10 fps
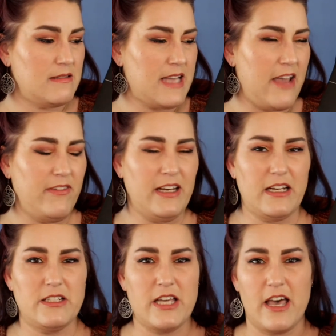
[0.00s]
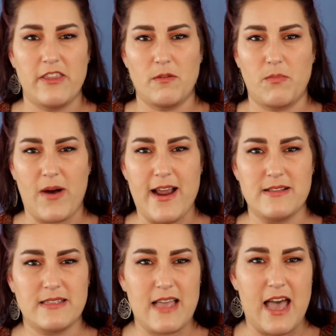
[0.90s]
diving into other
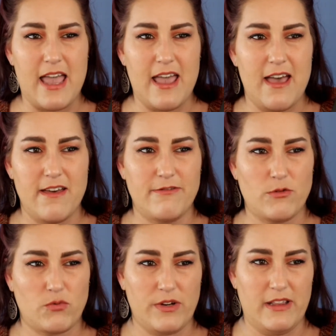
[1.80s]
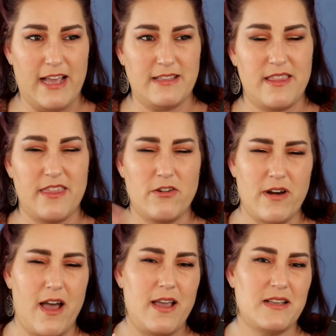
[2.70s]
brands, I have realized that they're
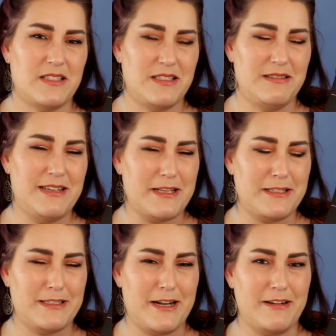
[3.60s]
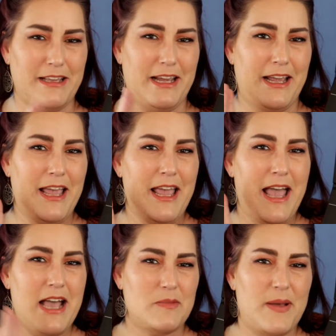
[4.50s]
not as necessarily
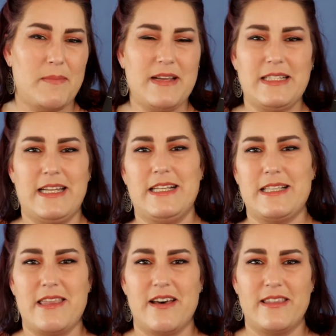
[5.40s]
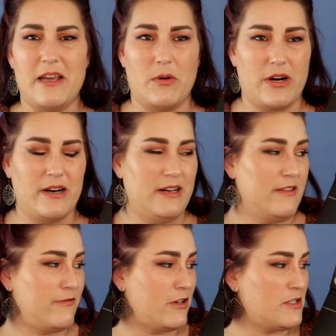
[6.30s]
as pigmented as I thought they were in
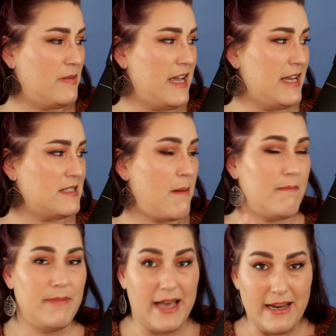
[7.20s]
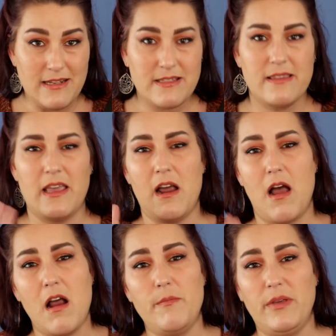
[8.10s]
the first place, but they
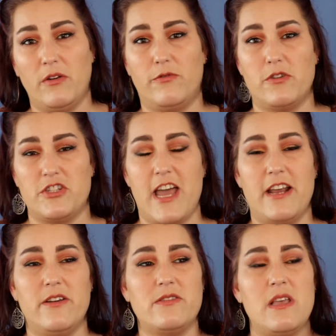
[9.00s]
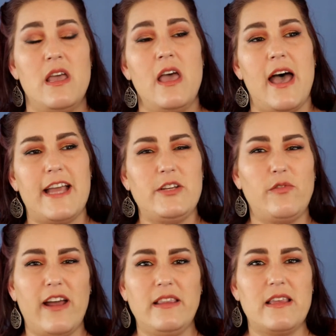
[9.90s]
are beautiful shadows. I do
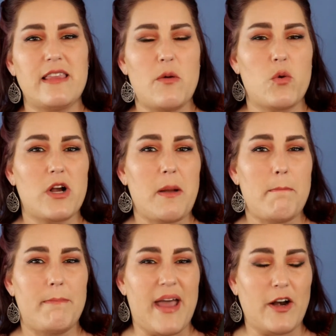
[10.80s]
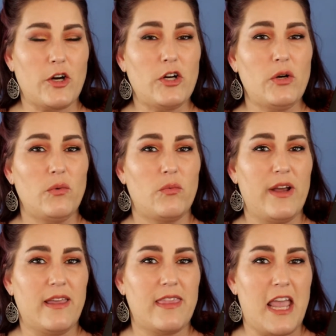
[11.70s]
find that they work better
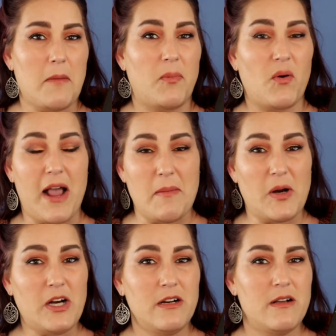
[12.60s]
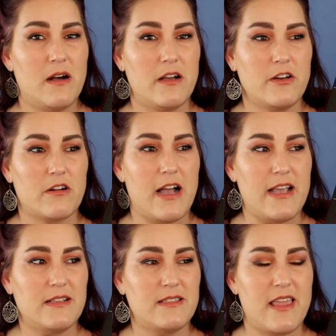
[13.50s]
with a primer on your
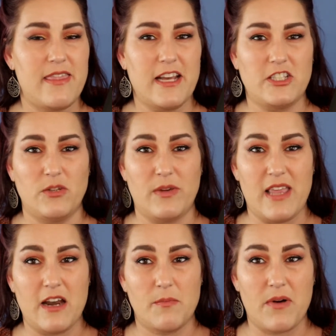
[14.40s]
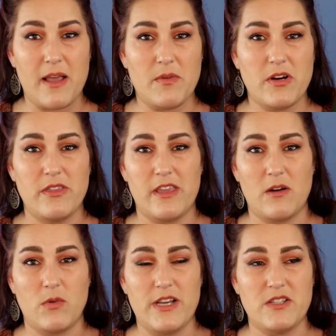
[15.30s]
eyes than they do without a primer.
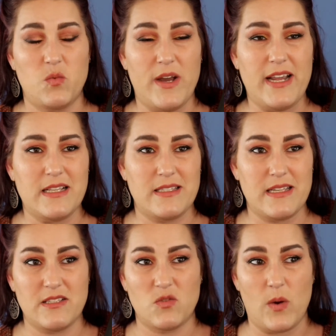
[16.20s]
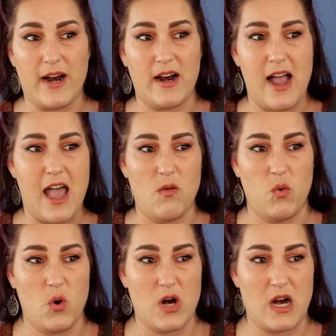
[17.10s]
There was one instance where I
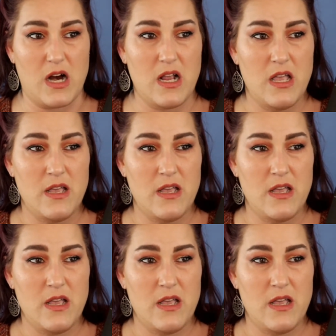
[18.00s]
wore